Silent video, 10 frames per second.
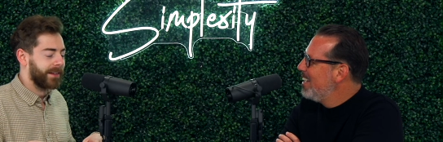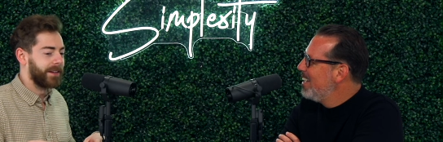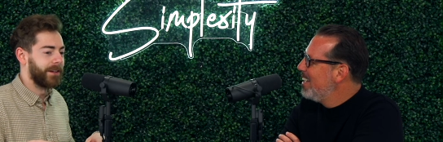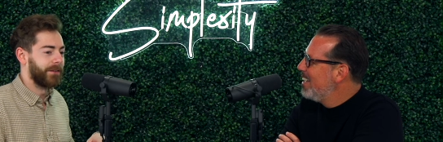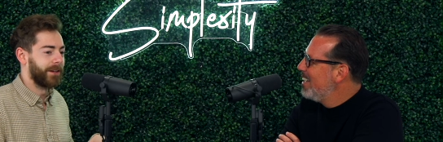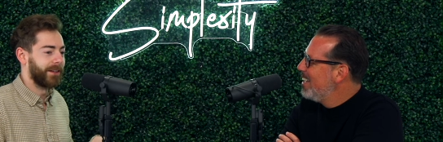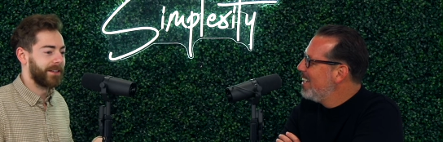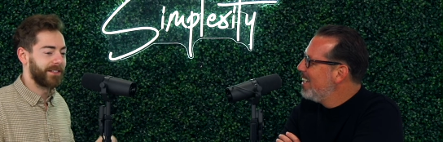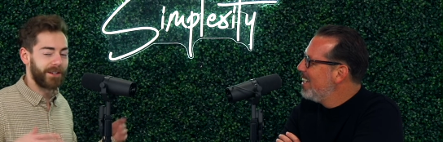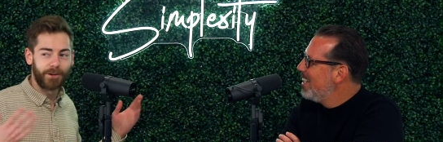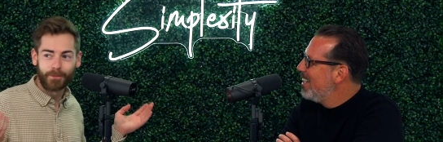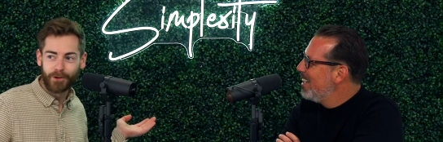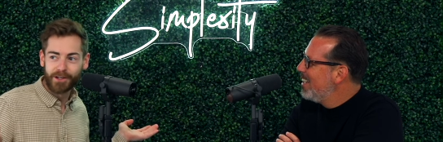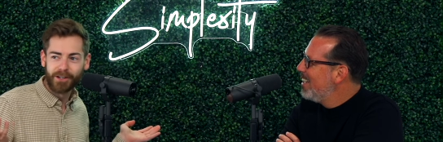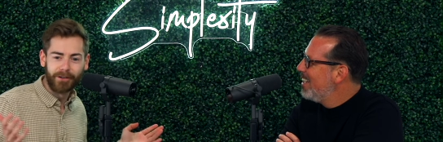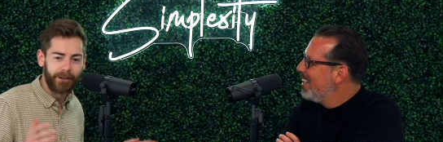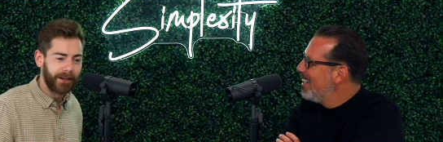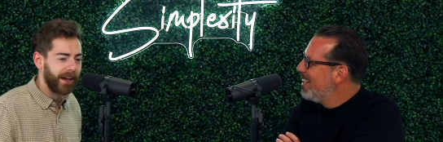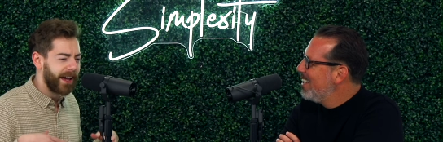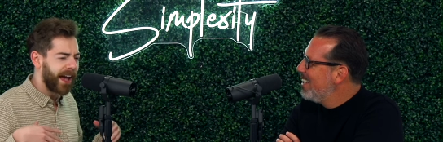Speaker 1: you know, like let's say you're preaching, you're
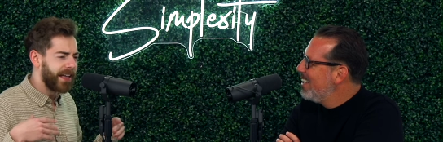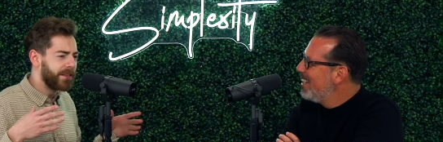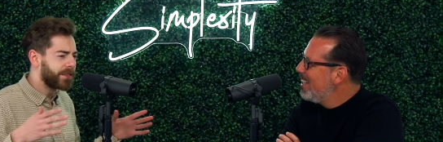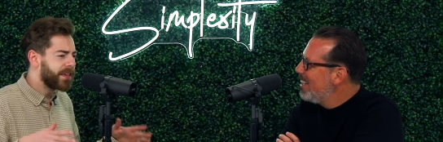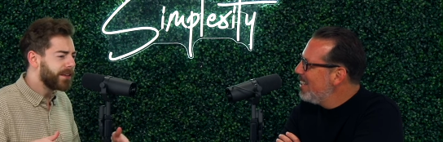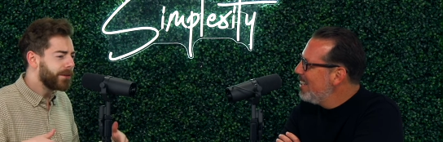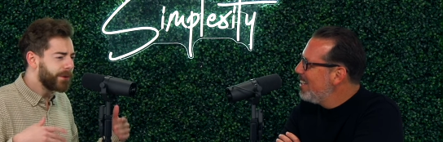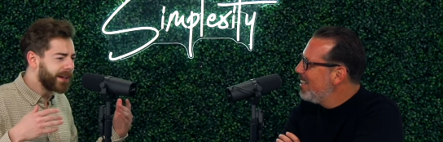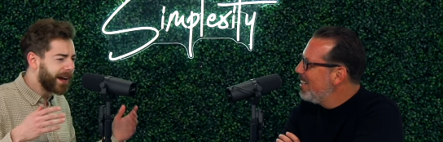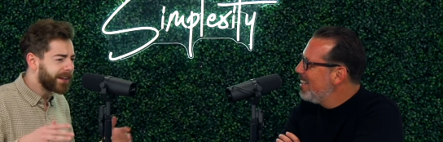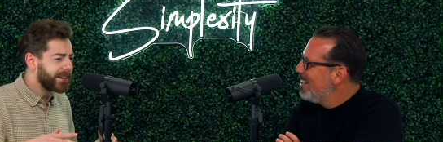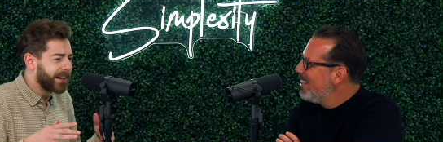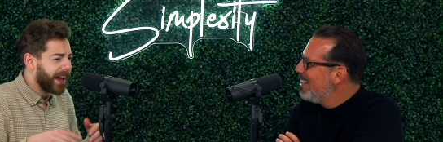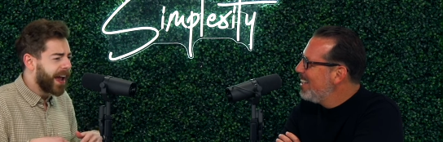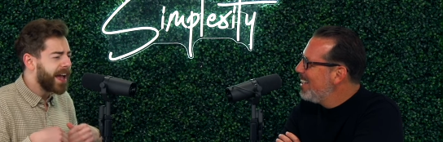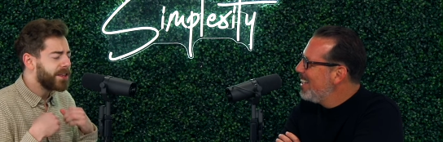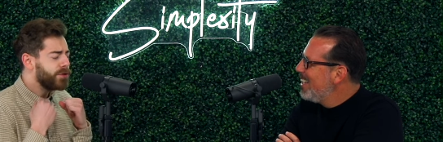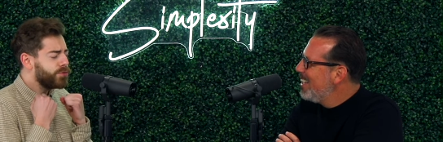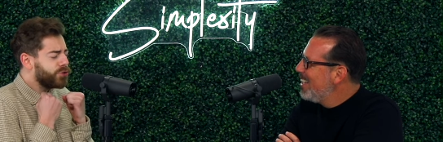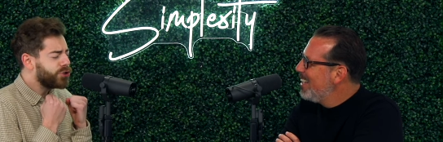like, and the thing that we got in, and
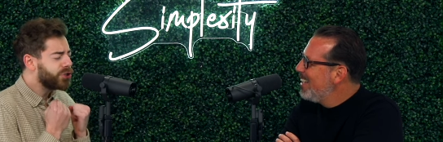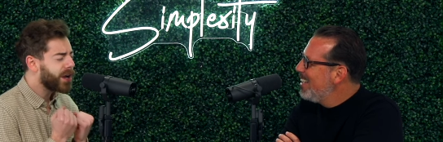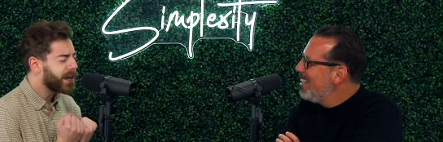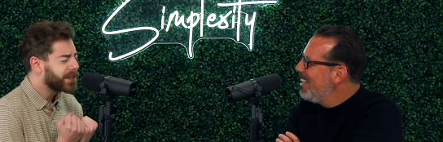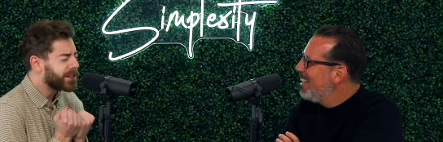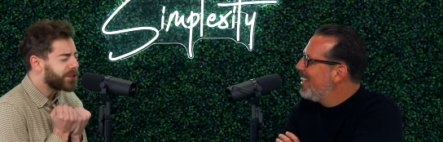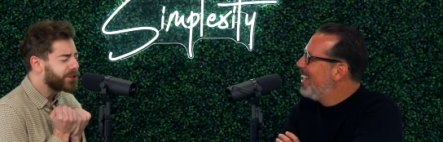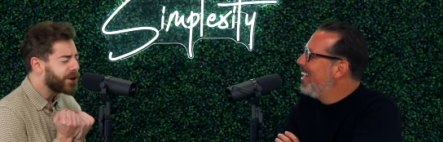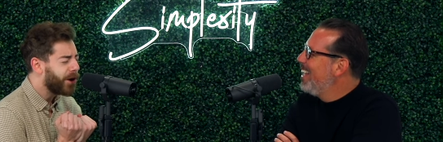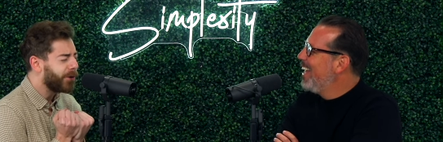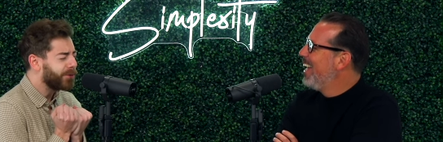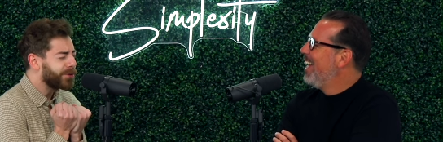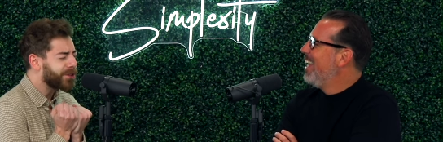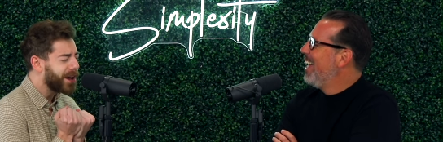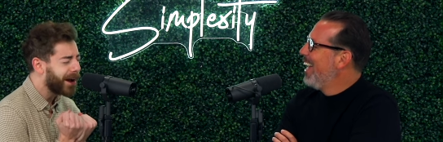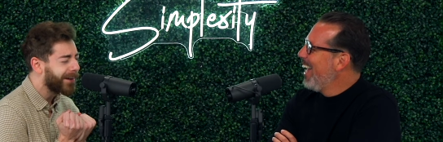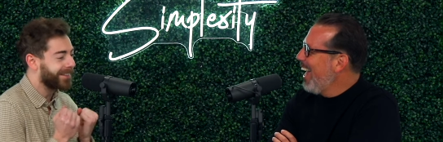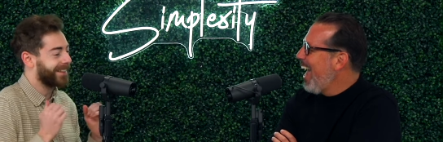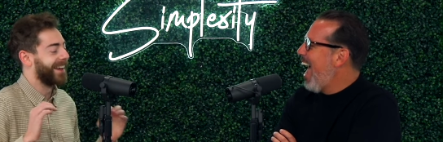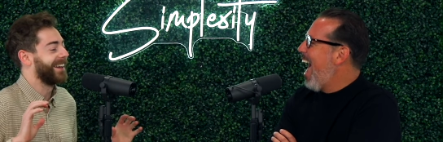you just don't.
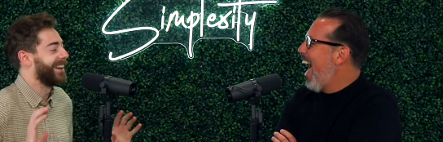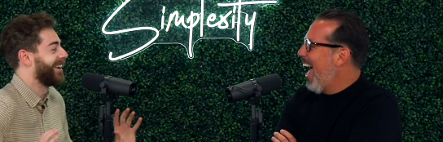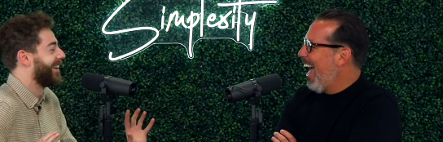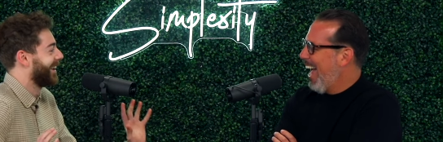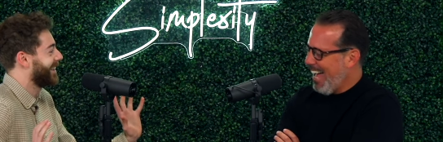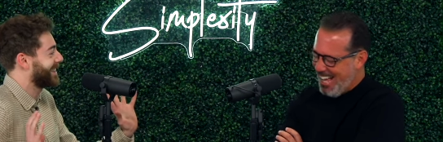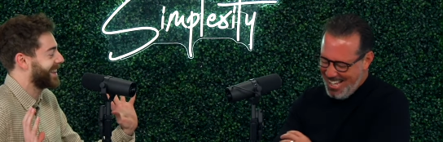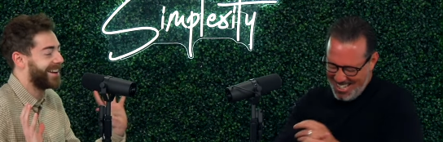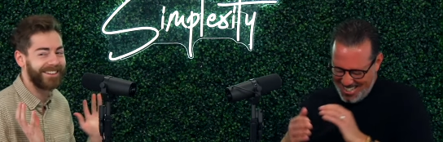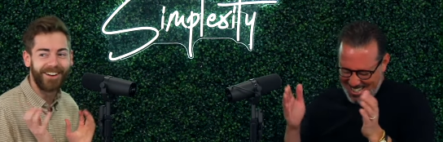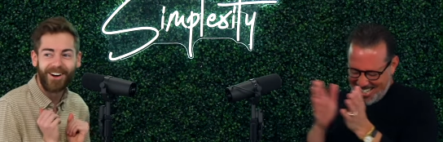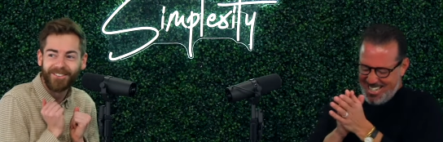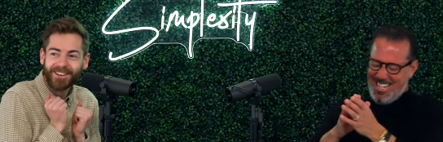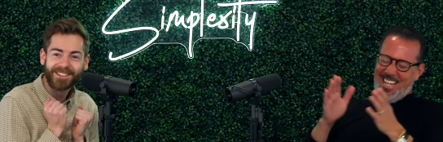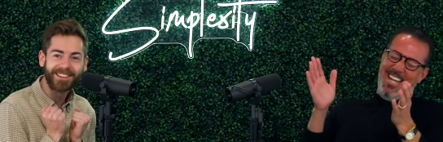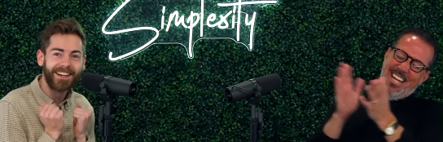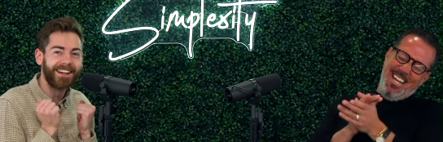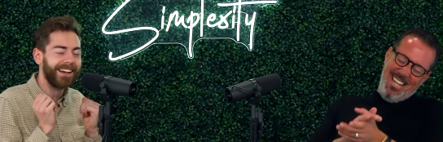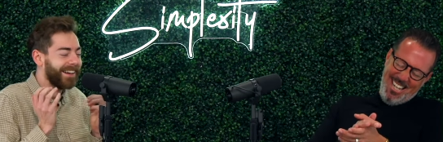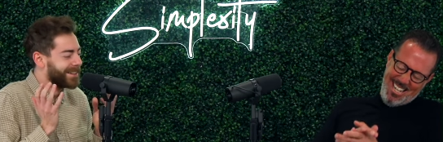Like it sounded almost
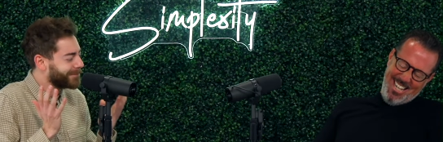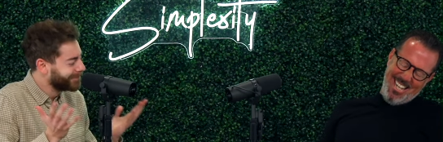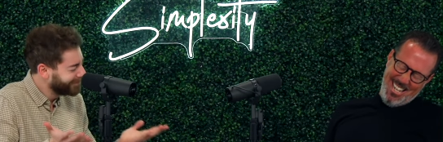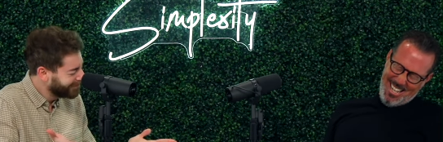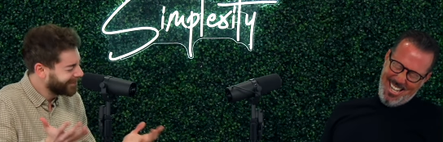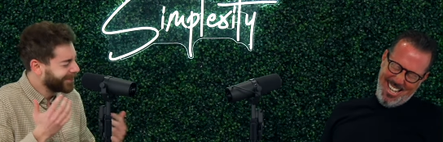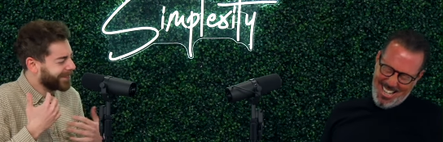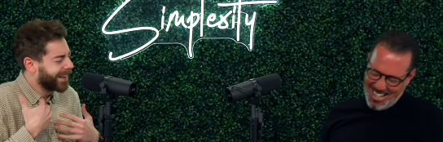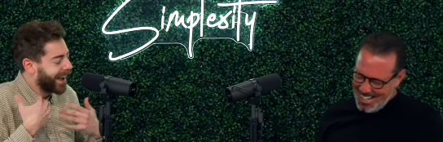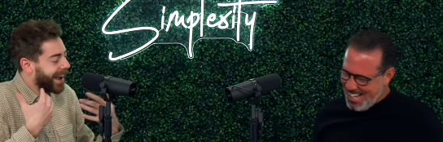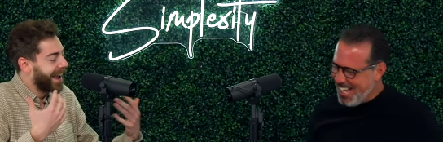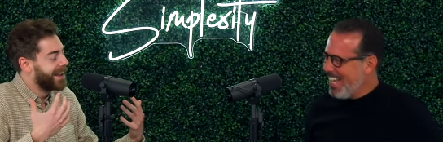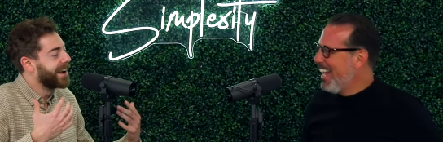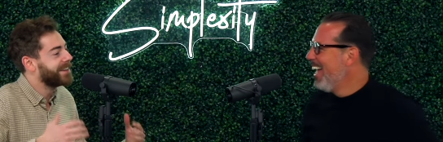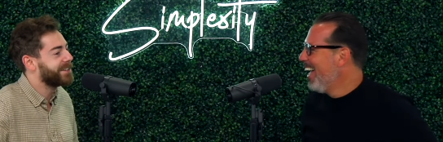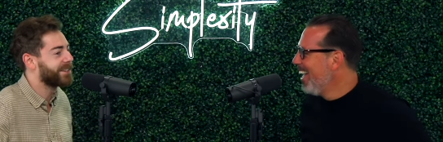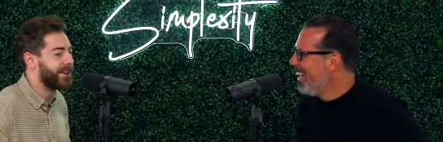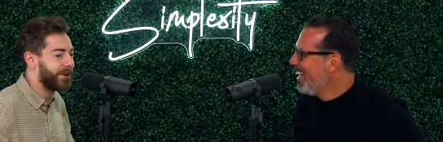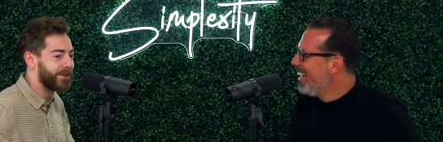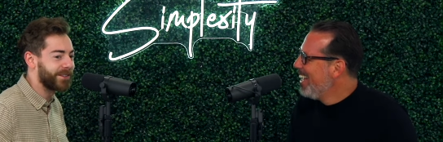like, and I just
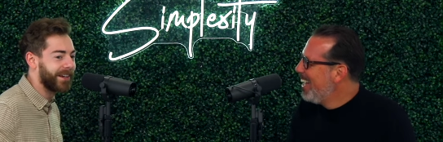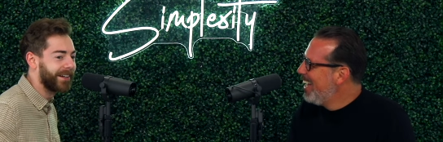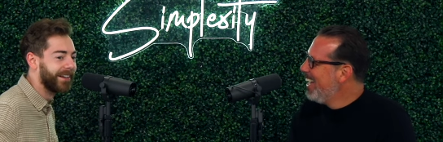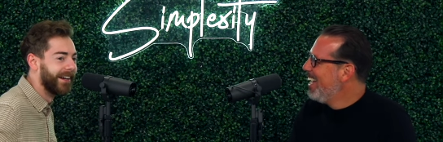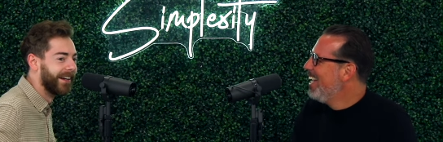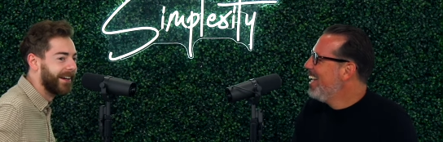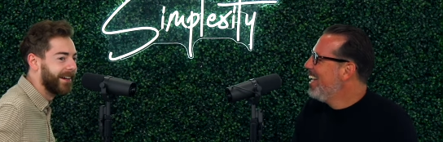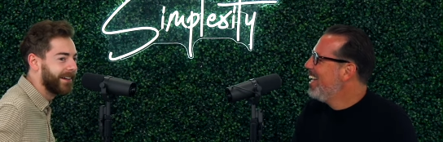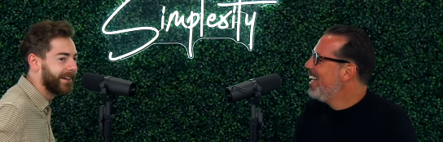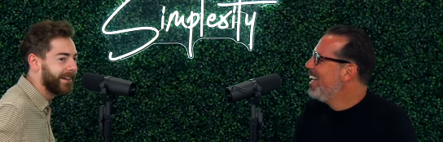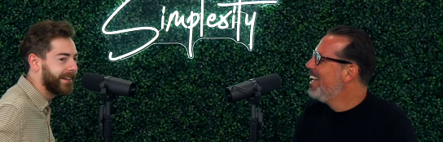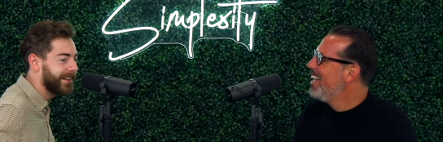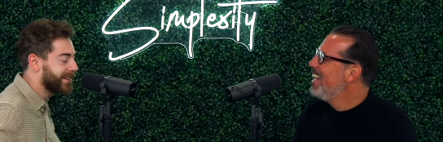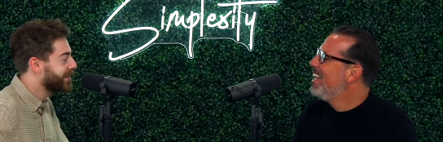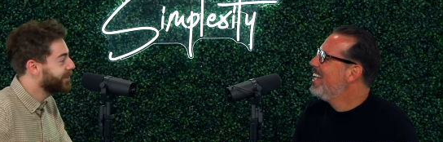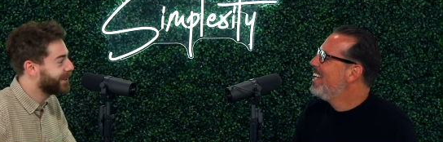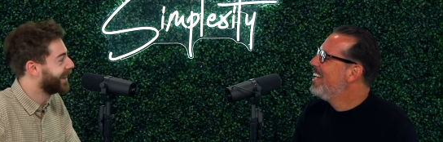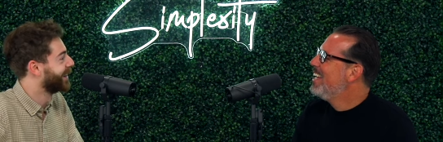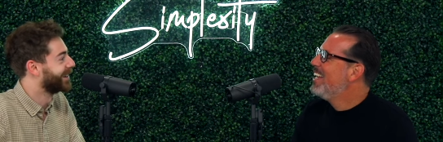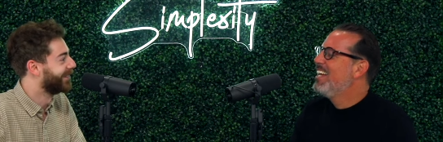noticed like, he doesn't do
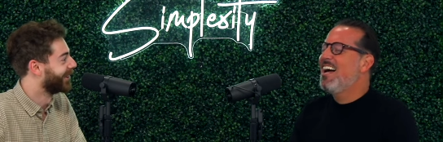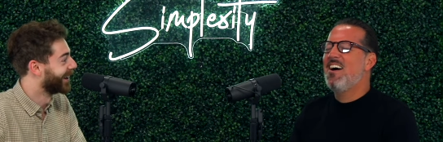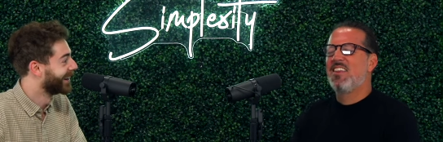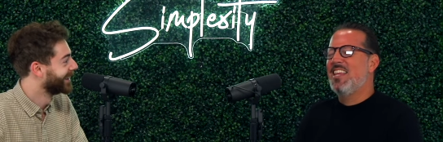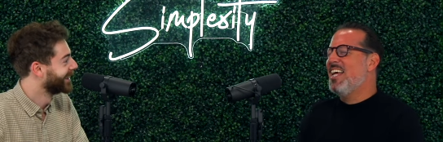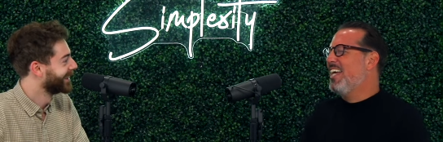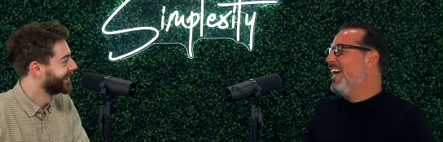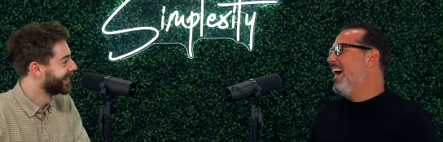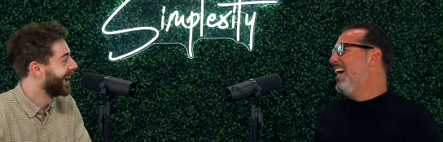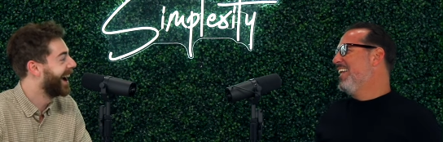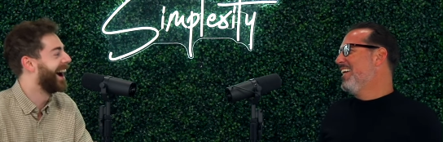that anymore.
Speaker 2: Oh, thank God.